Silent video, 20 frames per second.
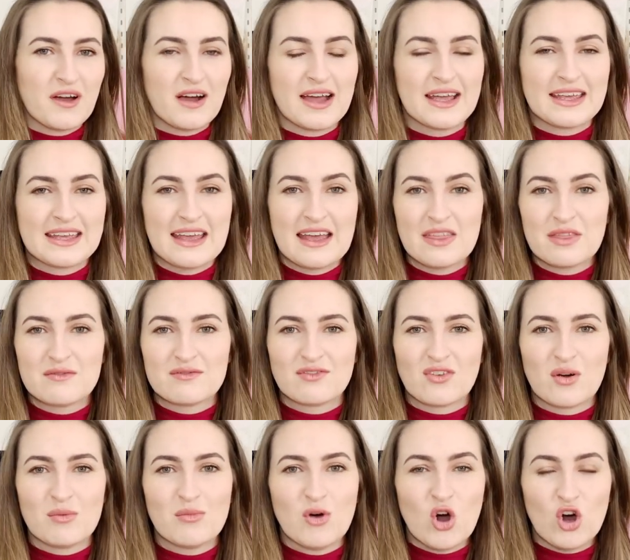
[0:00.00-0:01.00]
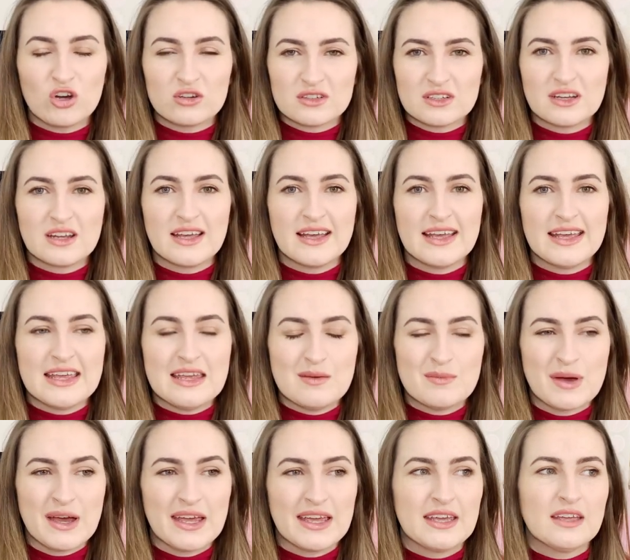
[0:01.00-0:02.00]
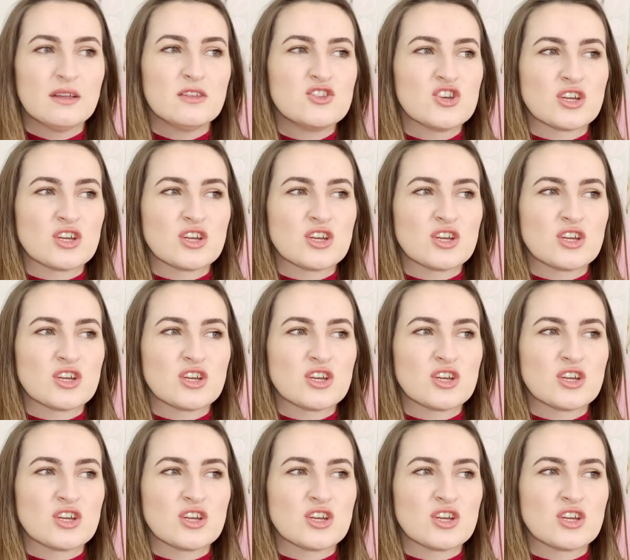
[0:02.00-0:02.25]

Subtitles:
that I get them from on eBay,